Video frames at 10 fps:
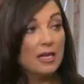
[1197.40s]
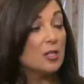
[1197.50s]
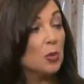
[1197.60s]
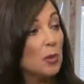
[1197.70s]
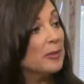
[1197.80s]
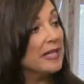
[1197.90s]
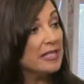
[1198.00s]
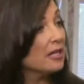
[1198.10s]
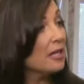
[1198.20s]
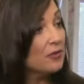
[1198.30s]
Is there one
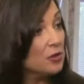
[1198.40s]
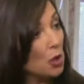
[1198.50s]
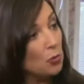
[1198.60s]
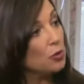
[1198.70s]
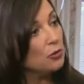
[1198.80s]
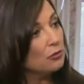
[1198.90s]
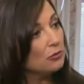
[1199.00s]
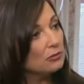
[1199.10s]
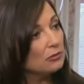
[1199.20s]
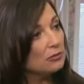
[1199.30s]
place that I've shown you
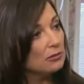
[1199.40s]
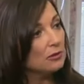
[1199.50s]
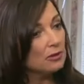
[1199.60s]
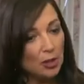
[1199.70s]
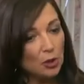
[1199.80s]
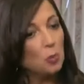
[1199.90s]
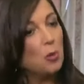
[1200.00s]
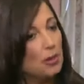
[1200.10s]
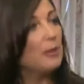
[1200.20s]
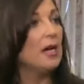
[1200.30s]
that you
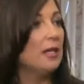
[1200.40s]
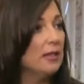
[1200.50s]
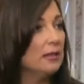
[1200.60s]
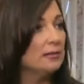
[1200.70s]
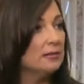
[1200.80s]
want to buy?